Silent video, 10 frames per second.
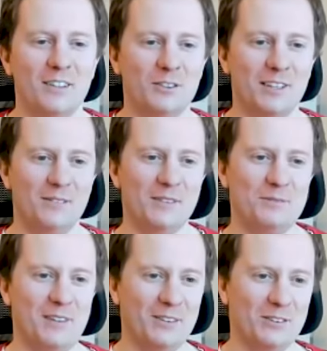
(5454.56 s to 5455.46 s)
Tilman.
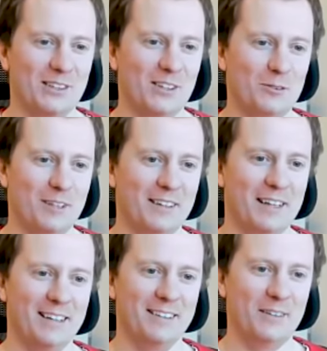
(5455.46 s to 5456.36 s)
It was a lot and of fun.
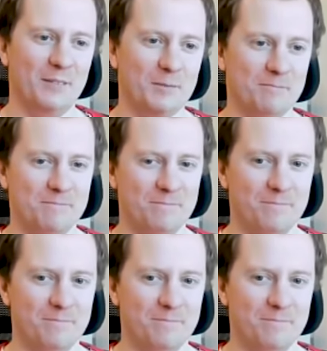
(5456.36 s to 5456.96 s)
Anytime. Bye